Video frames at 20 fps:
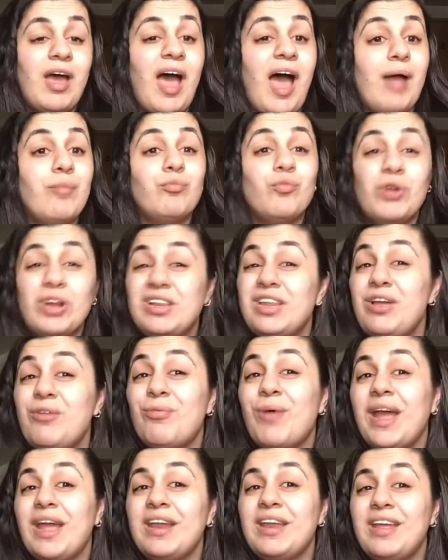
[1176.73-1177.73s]
I'm really
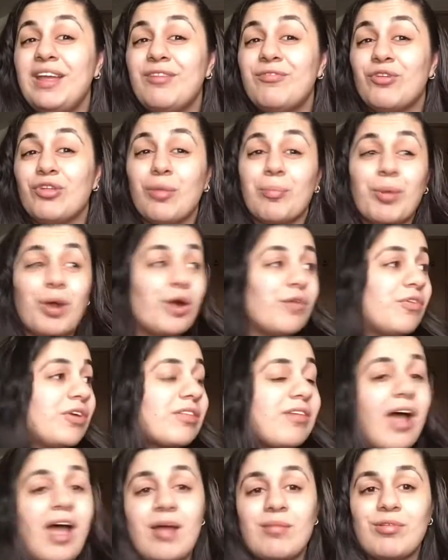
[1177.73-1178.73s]
waiting for the
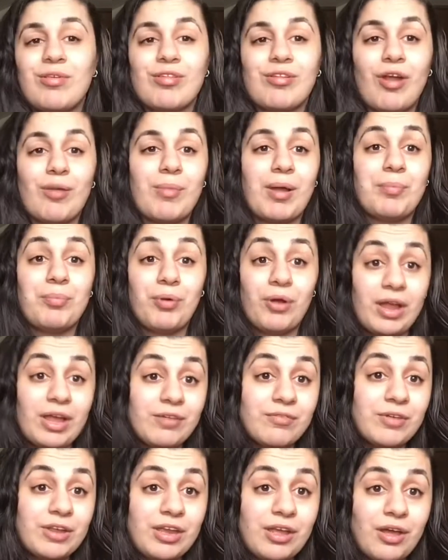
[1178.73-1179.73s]
perfect time to start my prank
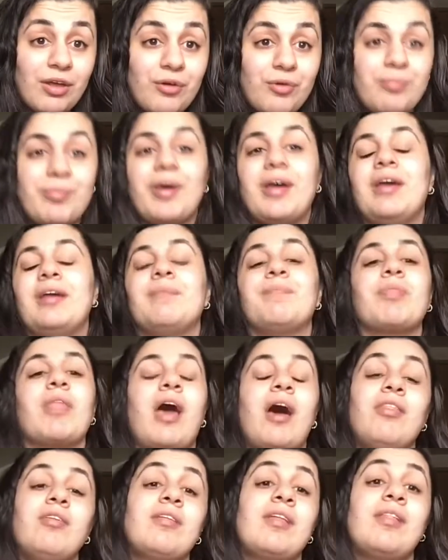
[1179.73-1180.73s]
video, but
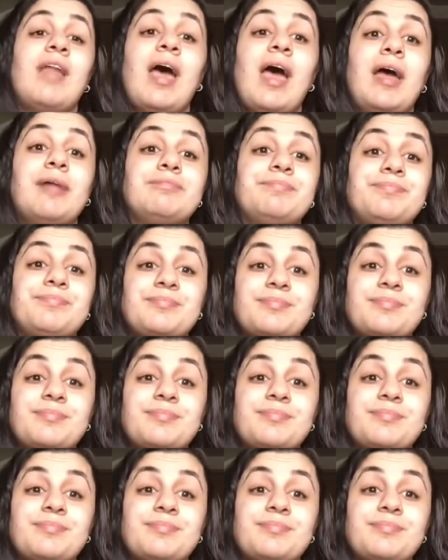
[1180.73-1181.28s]
other than that,